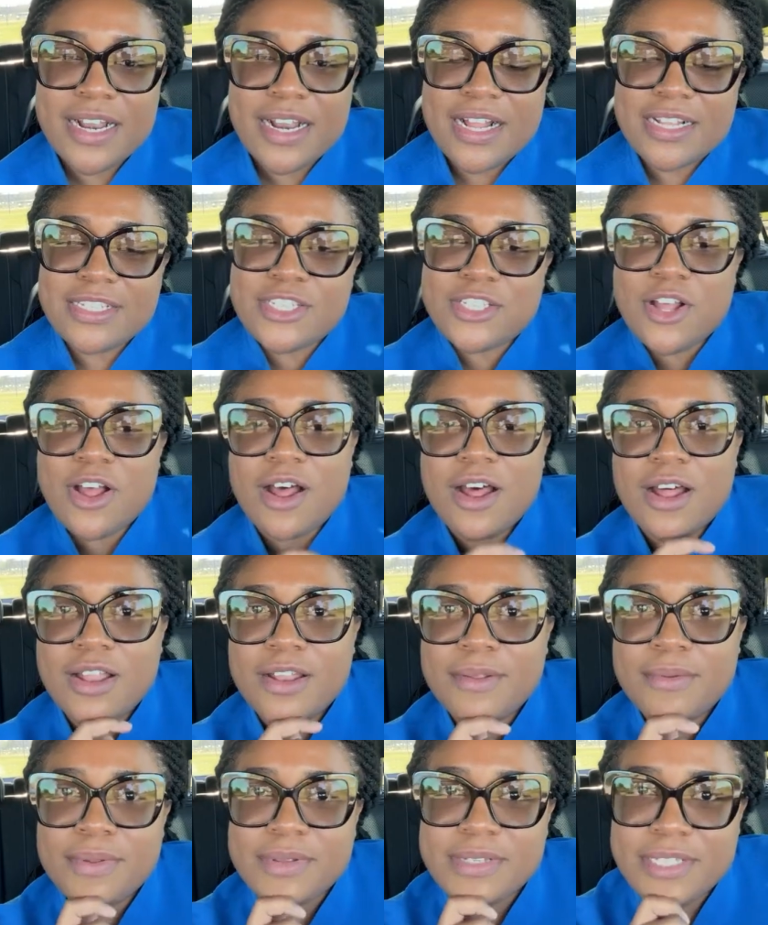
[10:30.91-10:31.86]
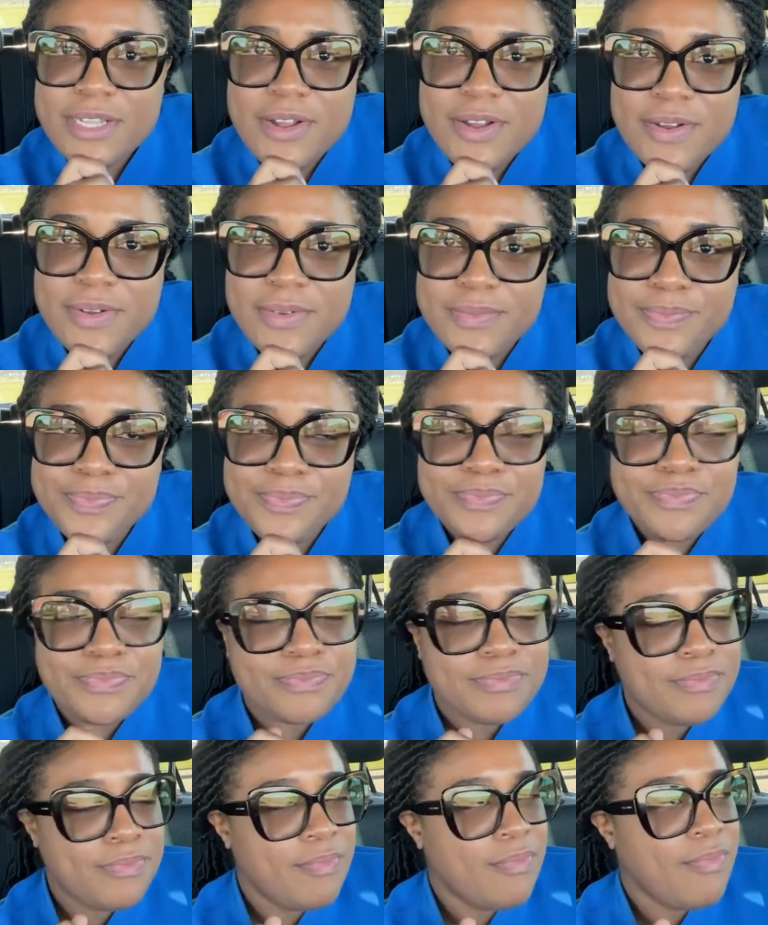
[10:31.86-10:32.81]
That's all. So,
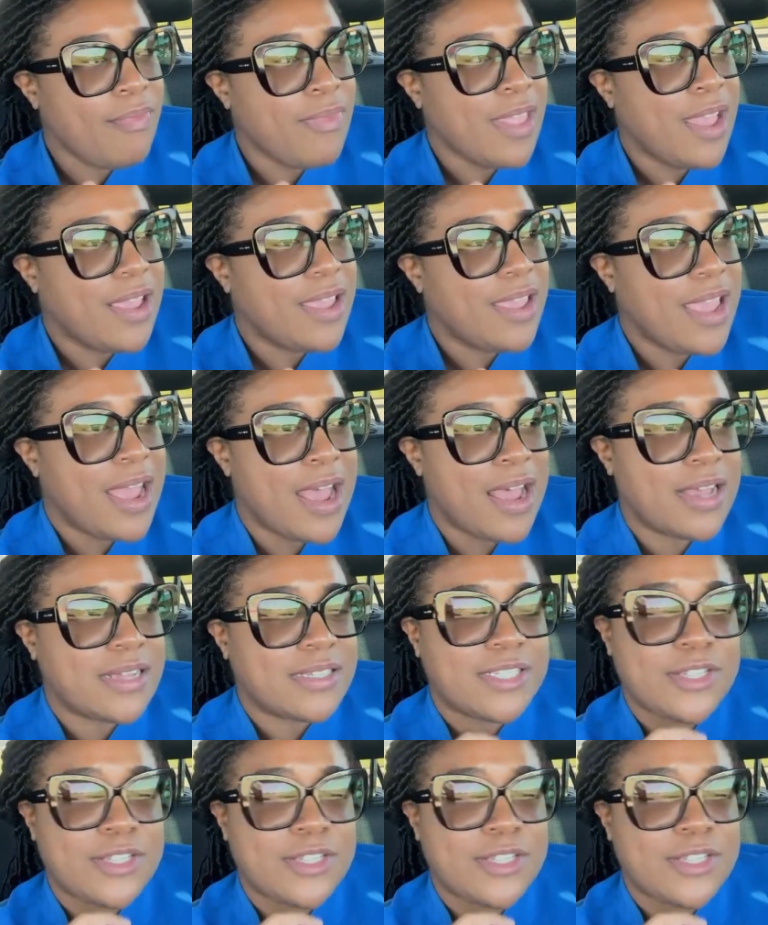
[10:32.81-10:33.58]
yeah.